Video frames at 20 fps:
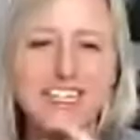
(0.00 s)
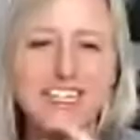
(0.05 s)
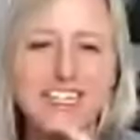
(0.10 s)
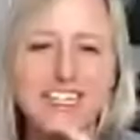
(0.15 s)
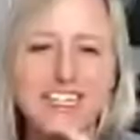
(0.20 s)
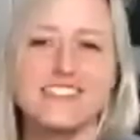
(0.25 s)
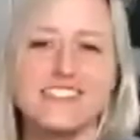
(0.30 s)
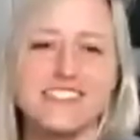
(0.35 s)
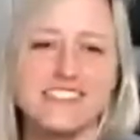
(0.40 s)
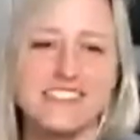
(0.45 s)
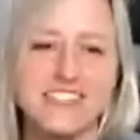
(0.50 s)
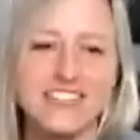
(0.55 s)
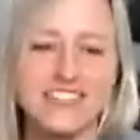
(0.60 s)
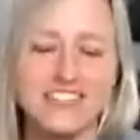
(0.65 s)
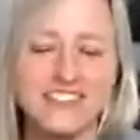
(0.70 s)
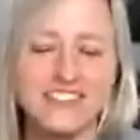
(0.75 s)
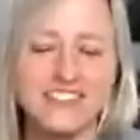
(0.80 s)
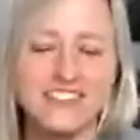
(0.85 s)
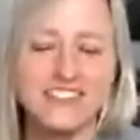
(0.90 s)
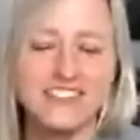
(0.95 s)

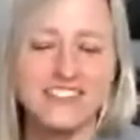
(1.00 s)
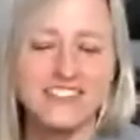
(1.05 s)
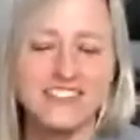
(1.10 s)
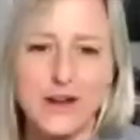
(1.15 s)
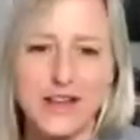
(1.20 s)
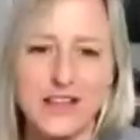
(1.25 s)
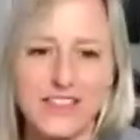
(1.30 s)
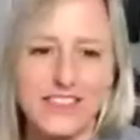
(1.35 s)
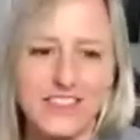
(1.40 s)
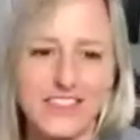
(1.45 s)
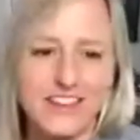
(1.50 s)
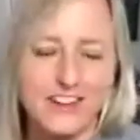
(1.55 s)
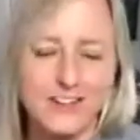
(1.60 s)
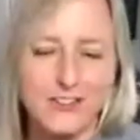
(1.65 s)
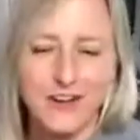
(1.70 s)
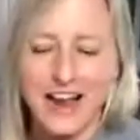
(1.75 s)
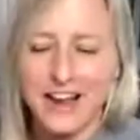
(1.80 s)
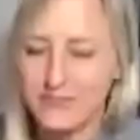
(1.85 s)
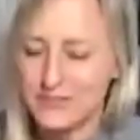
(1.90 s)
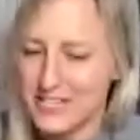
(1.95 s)
unseen with
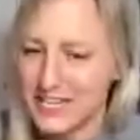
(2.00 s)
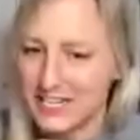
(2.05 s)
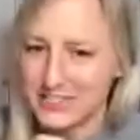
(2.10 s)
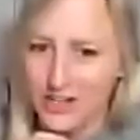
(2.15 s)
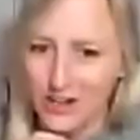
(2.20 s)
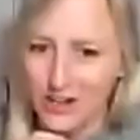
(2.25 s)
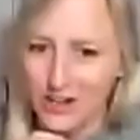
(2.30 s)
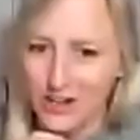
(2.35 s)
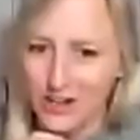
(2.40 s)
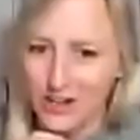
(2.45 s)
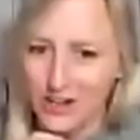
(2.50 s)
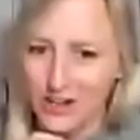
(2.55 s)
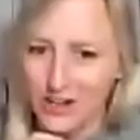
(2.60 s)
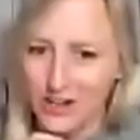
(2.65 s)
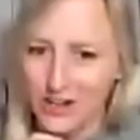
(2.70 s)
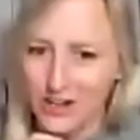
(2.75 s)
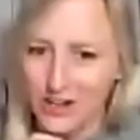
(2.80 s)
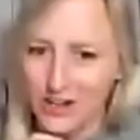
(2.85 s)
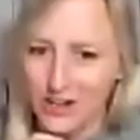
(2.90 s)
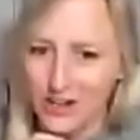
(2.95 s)
graph technology.
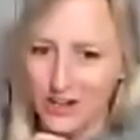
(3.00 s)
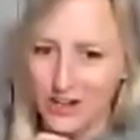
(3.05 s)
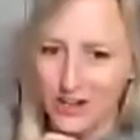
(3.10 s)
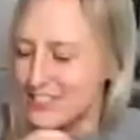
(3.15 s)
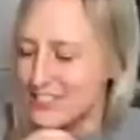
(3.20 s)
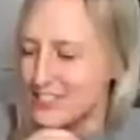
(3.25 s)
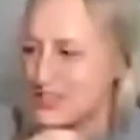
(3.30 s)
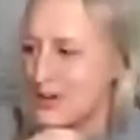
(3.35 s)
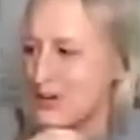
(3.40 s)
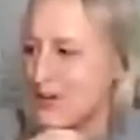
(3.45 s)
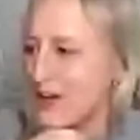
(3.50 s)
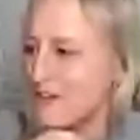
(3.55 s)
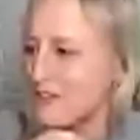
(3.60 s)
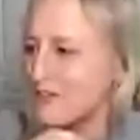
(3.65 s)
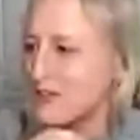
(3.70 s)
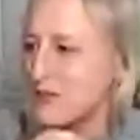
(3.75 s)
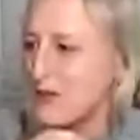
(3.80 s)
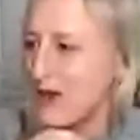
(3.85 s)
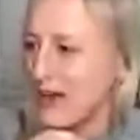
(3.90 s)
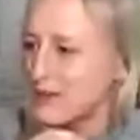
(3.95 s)
So a
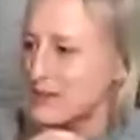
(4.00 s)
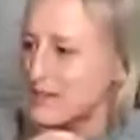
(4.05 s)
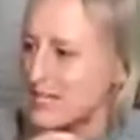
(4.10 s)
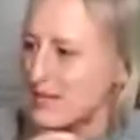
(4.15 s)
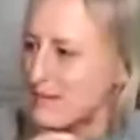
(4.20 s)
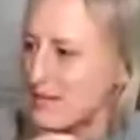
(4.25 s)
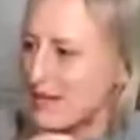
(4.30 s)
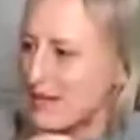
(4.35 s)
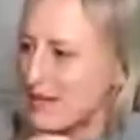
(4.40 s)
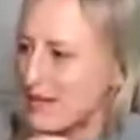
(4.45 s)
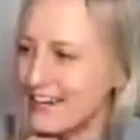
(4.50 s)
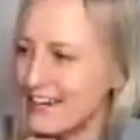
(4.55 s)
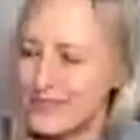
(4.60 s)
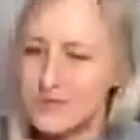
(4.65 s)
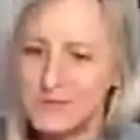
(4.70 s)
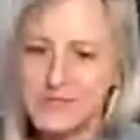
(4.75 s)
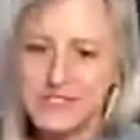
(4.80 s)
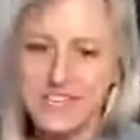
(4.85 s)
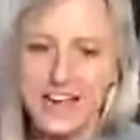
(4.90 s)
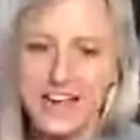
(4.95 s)
few housekeeping
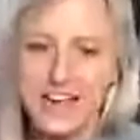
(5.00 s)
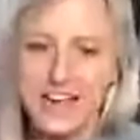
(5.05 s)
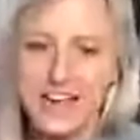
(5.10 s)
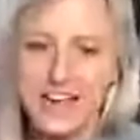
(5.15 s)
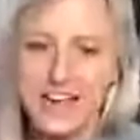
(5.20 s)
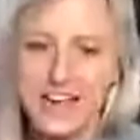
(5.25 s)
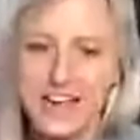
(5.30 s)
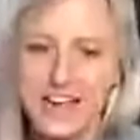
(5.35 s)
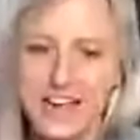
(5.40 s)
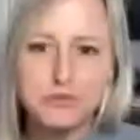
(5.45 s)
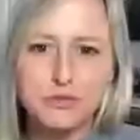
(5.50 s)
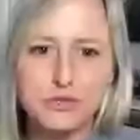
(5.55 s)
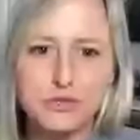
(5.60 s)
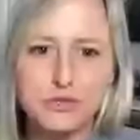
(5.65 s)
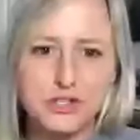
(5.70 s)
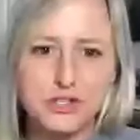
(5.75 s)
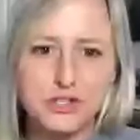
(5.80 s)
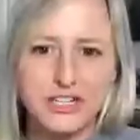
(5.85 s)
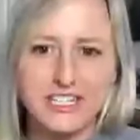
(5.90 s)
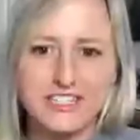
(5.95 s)
items. I have multiple
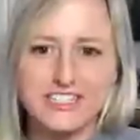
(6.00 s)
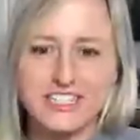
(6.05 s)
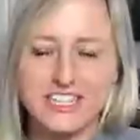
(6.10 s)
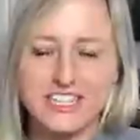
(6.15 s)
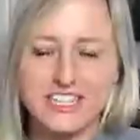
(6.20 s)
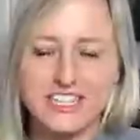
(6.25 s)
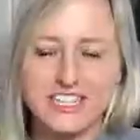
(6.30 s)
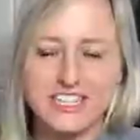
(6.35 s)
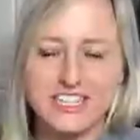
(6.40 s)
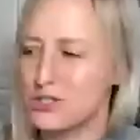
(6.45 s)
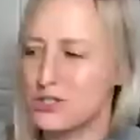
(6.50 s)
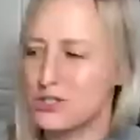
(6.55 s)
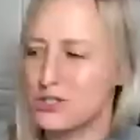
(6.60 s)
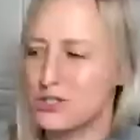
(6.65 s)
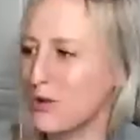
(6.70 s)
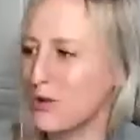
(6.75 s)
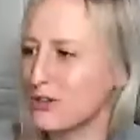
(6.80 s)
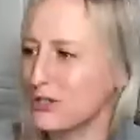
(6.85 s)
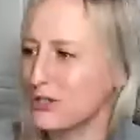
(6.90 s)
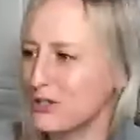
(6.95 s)
screens here, as I'm sure you
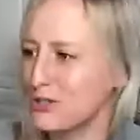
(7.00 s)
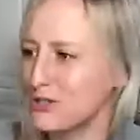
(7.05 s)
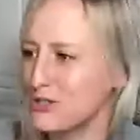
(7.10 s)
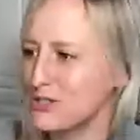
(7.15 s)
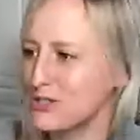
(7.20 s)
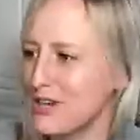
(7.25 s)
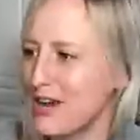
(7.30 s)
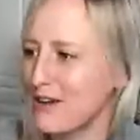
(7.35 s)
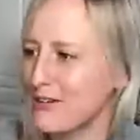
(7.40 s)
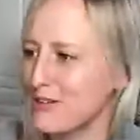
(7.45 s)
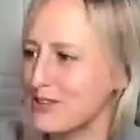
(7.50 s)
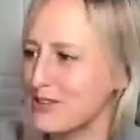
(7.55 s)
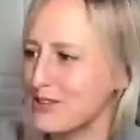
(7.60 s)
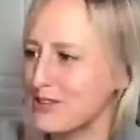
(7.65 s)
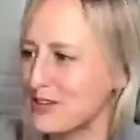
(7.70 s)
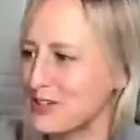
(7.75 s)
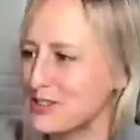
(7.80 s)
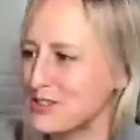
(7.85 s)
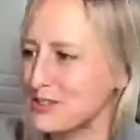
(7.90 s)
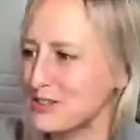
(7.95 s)
all are used to now with these
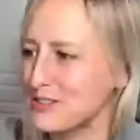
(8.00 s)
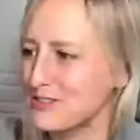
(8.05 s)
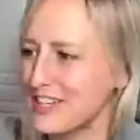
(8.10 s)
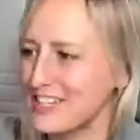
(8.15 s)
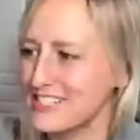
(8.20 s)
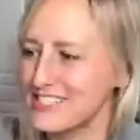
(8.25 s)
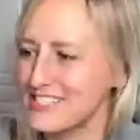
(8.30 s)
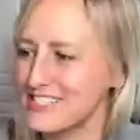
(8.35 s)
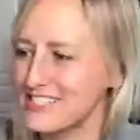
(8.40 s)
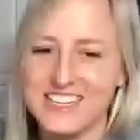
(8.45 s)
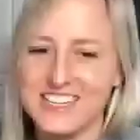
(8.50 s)
virtual events.